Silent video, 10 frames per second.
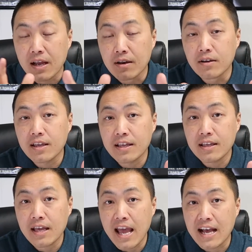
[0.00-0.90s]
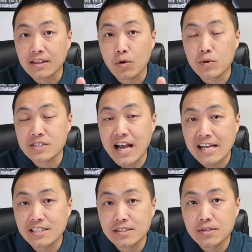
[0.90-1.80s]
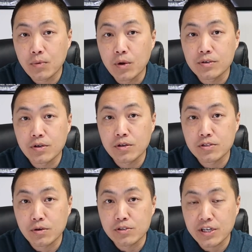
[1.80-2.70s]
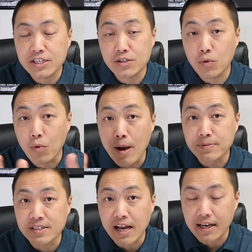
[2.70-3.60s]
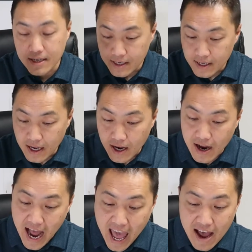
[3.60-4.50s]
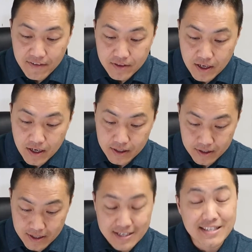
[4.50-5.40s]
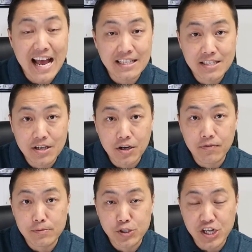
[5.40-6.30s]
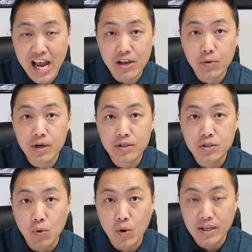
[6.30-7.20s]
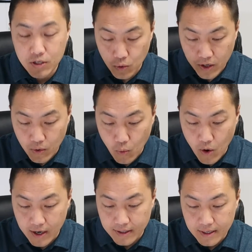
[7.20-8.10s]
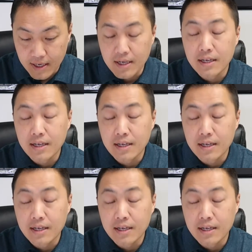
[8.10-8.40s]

looking at the Wisconsin Realtor Association website, I have the stats here from January 2021.